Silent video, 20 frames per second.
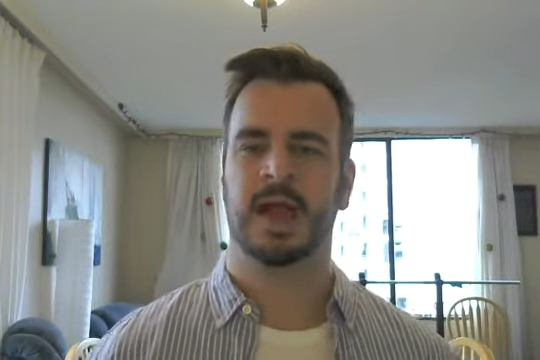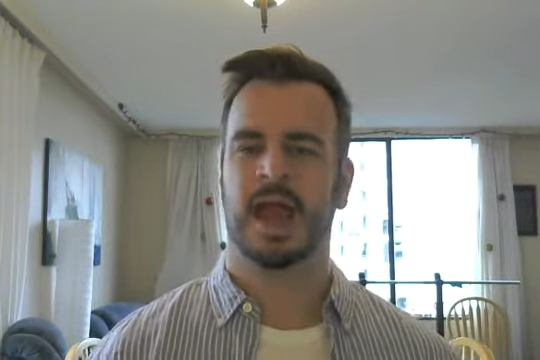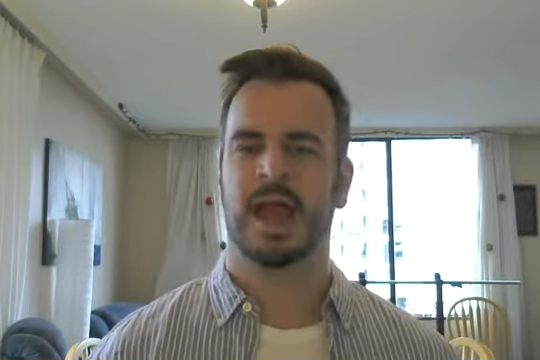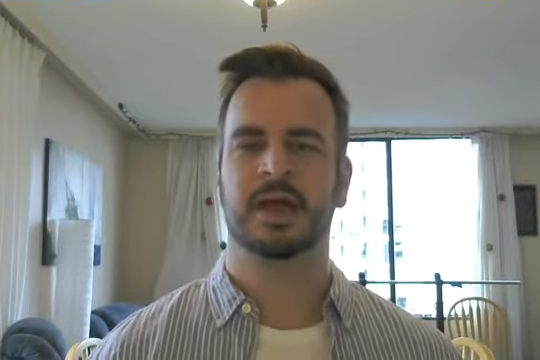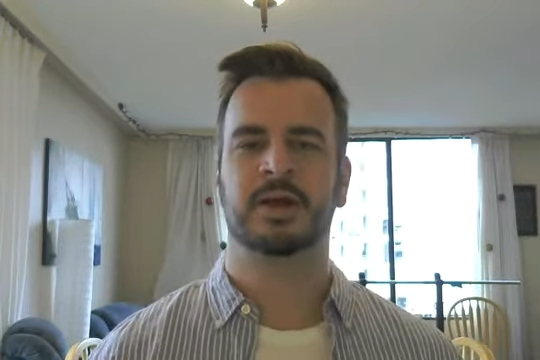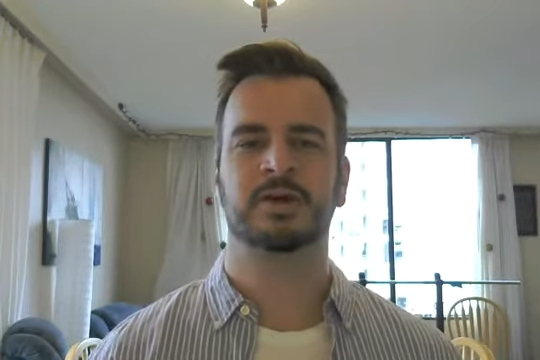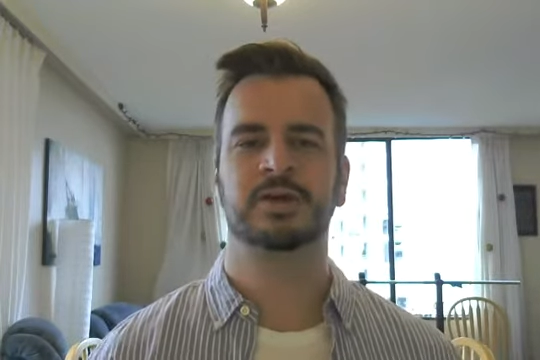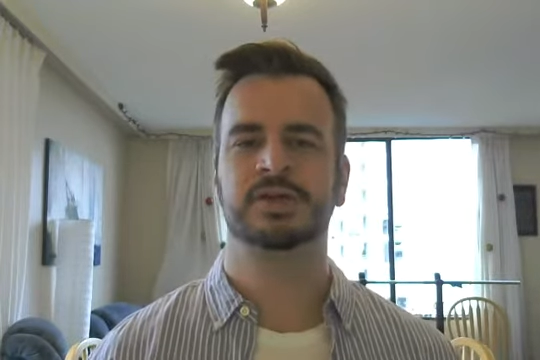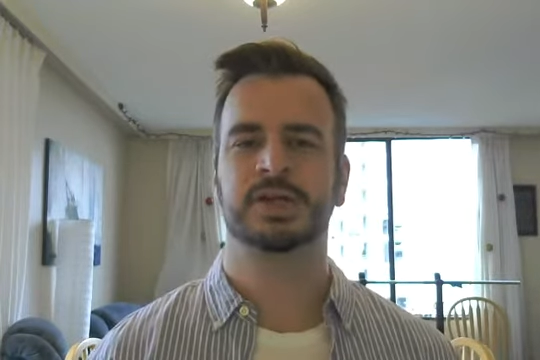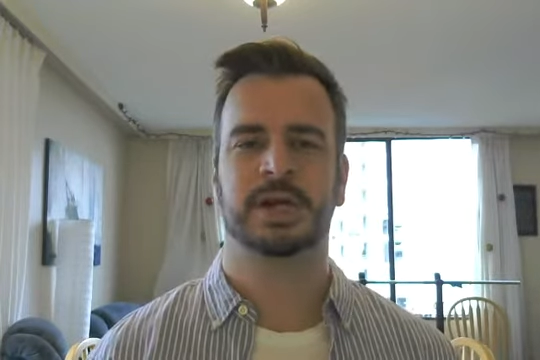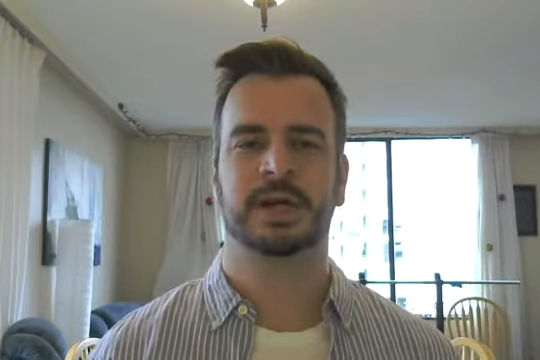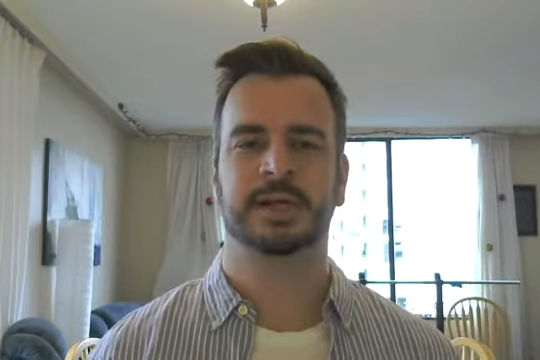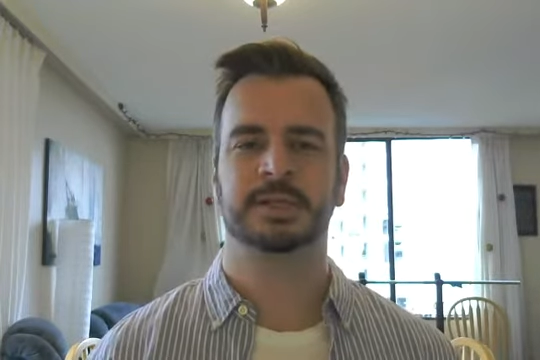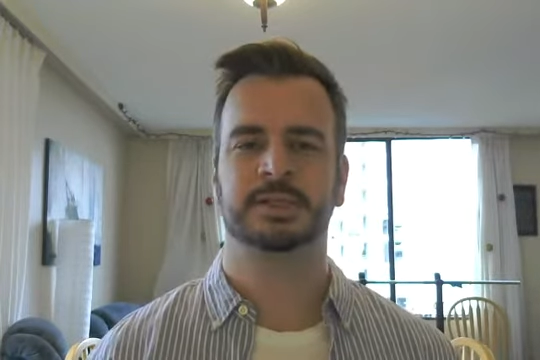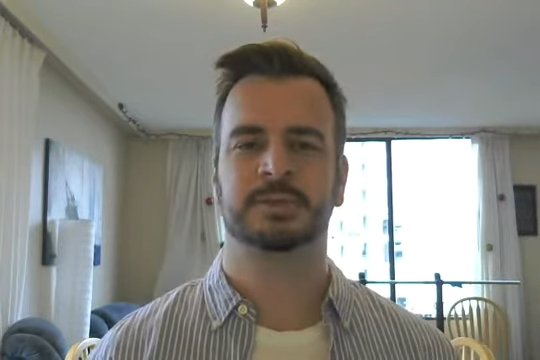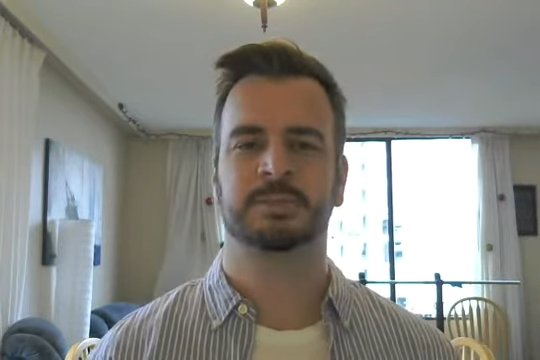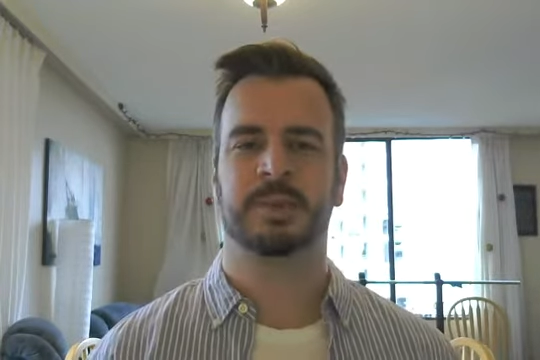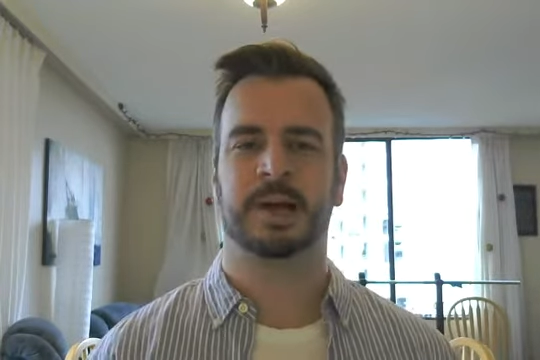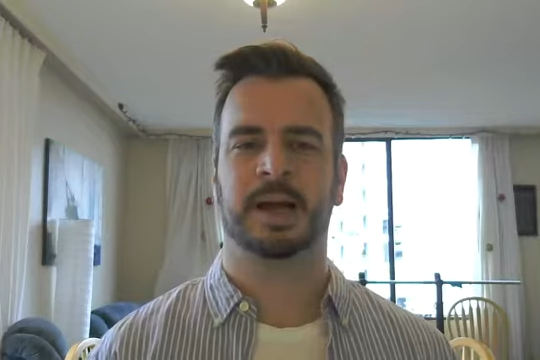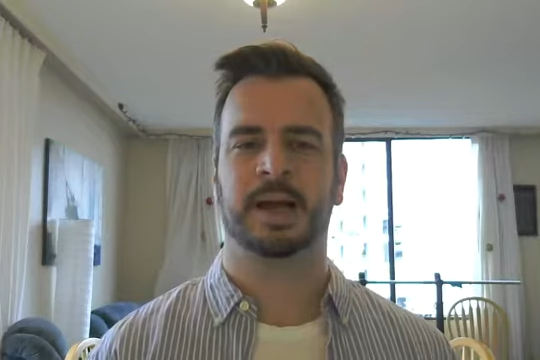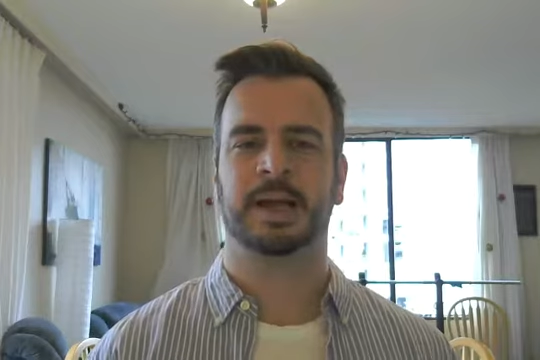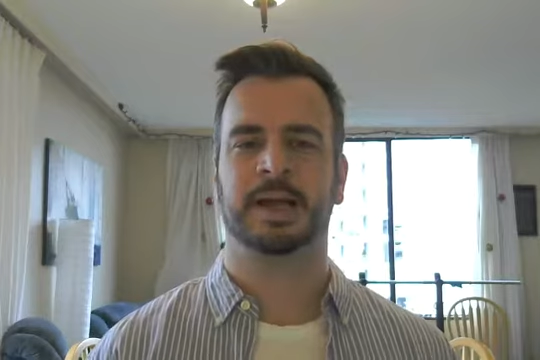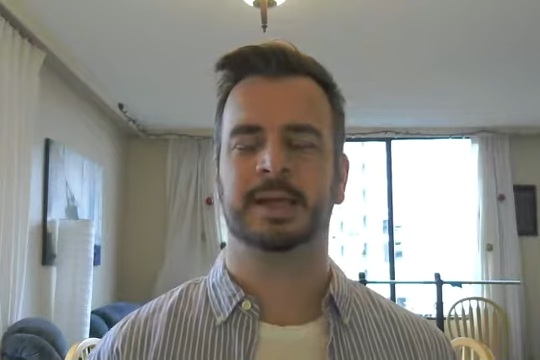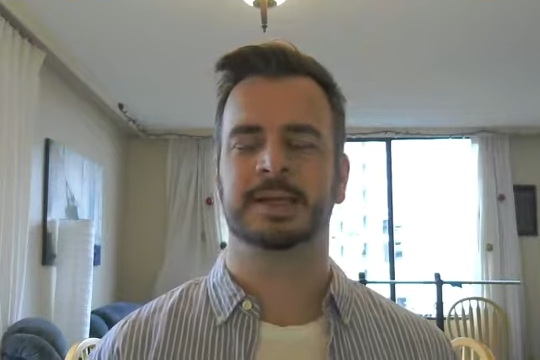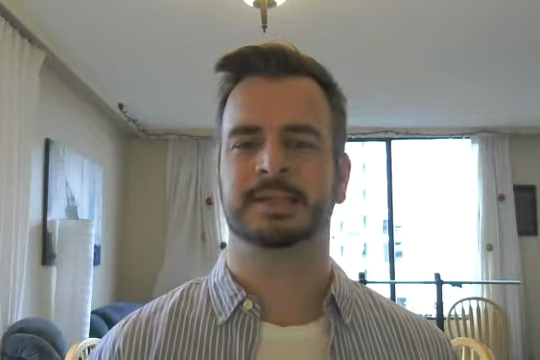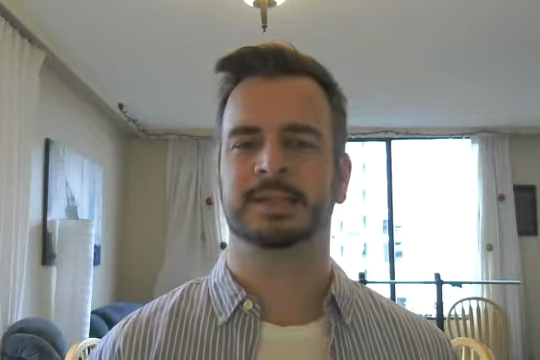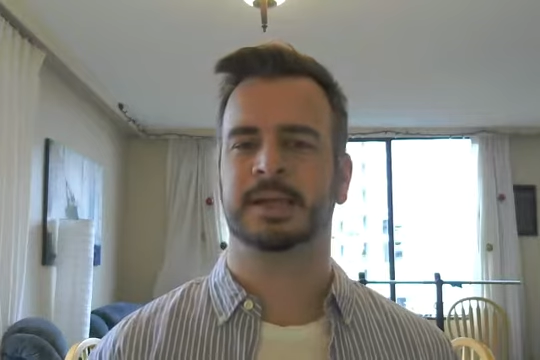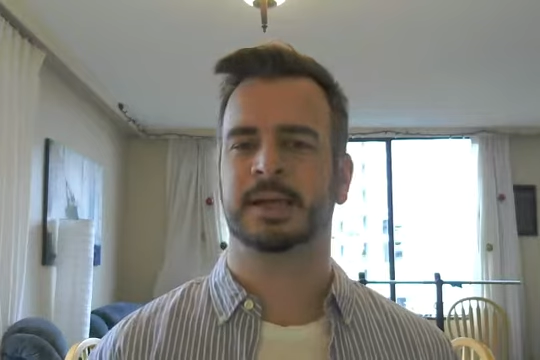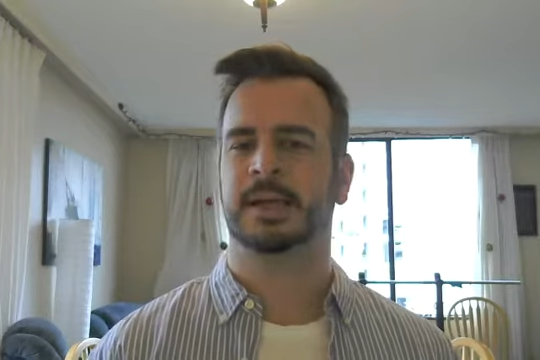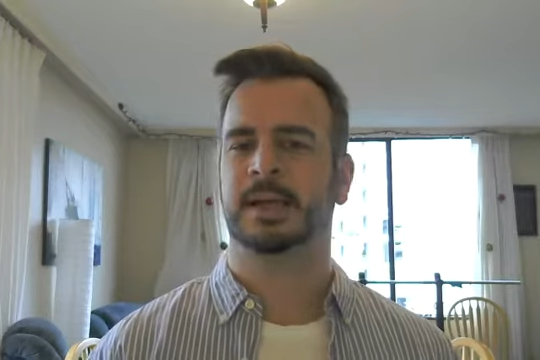energized by
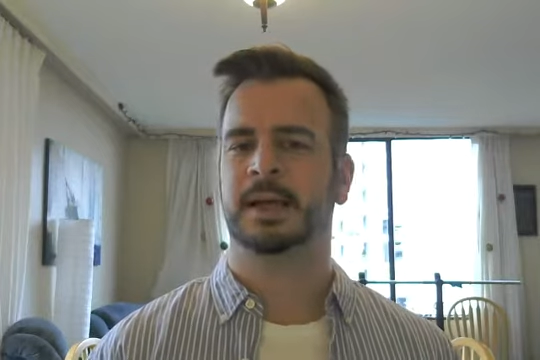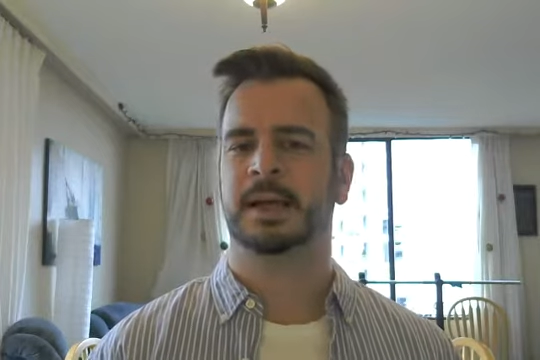it.